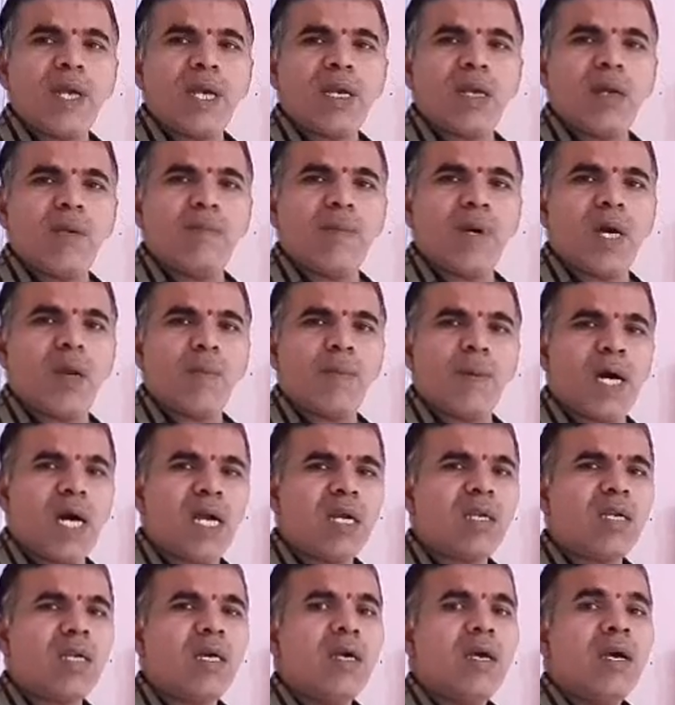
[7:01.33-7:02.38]
number
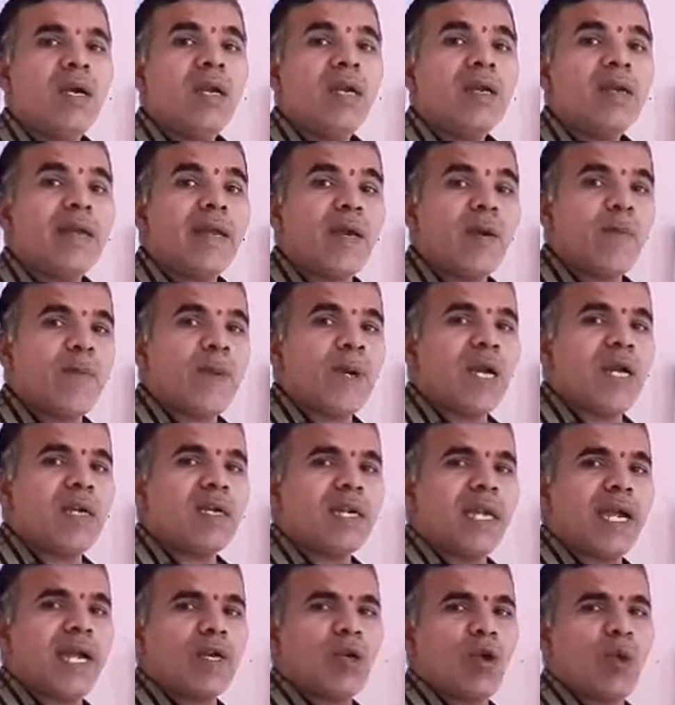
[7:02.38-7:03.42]
but
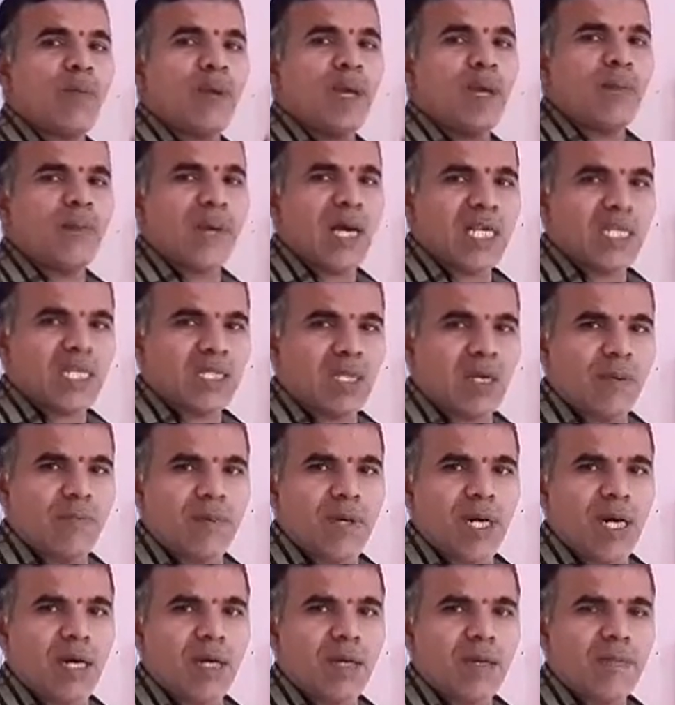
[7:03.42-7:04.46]
different atomic mass
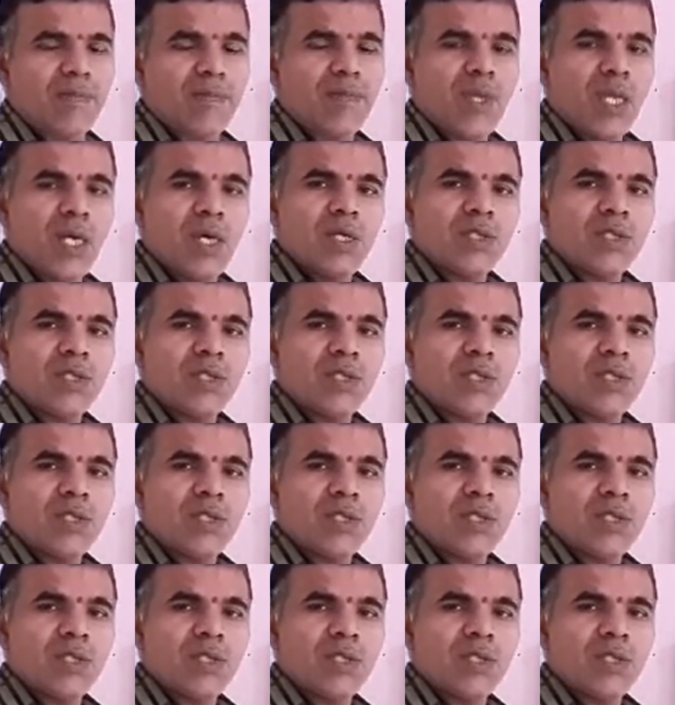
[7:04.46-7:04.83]
number.